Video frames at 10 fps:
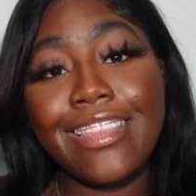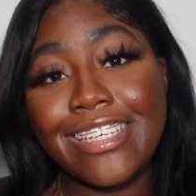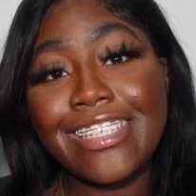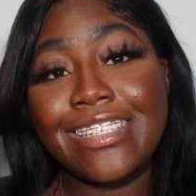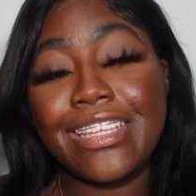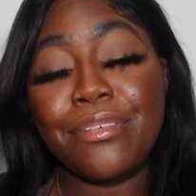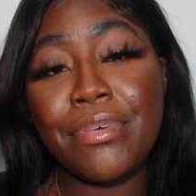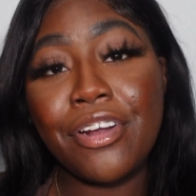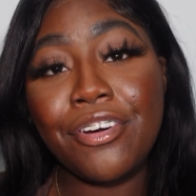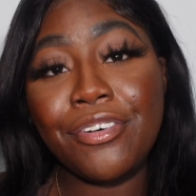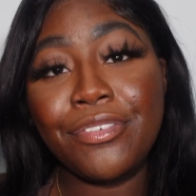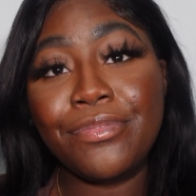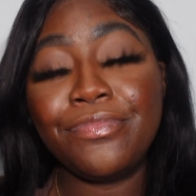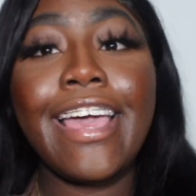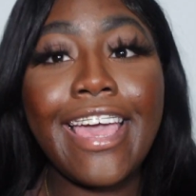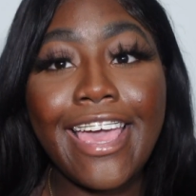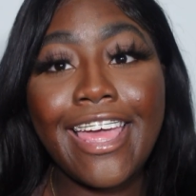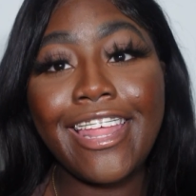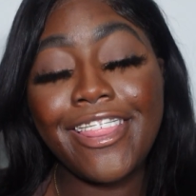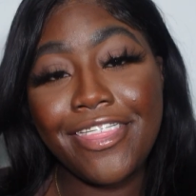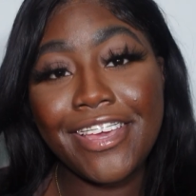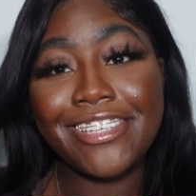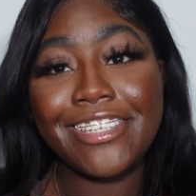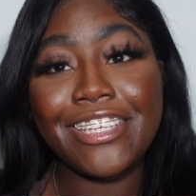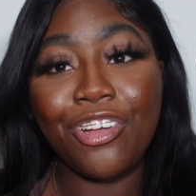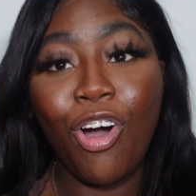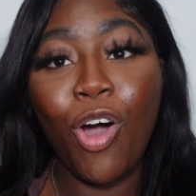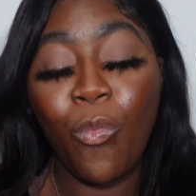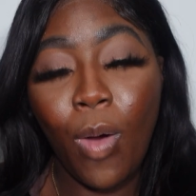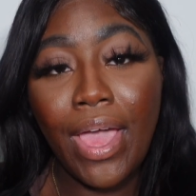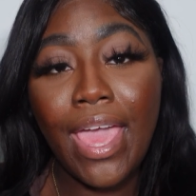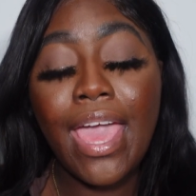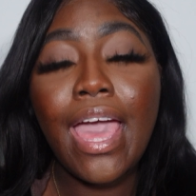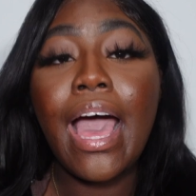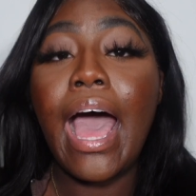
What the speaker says: this is in the middle, and this is all white.